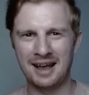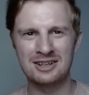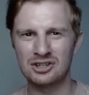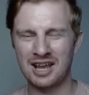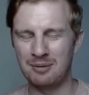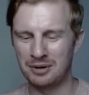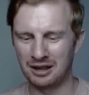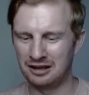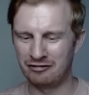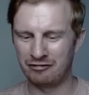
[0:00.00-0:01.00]
I just can't
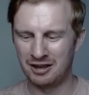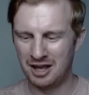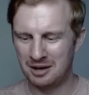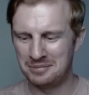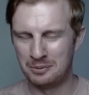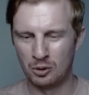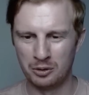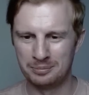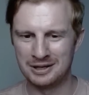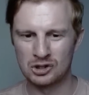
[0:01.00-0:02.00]
believe people
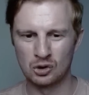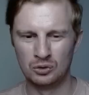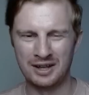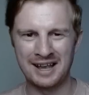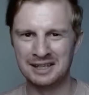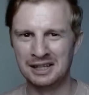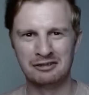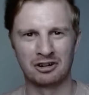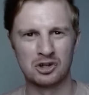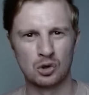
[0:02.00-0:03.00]
would be so
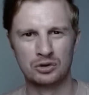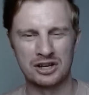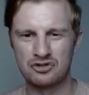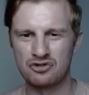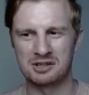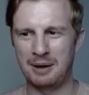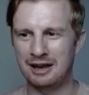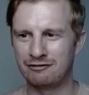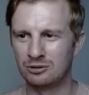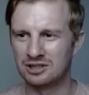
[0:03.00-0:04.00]
naive or so
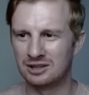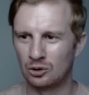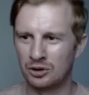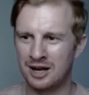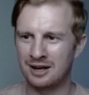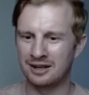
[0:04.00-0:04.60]
disrespectful to do that.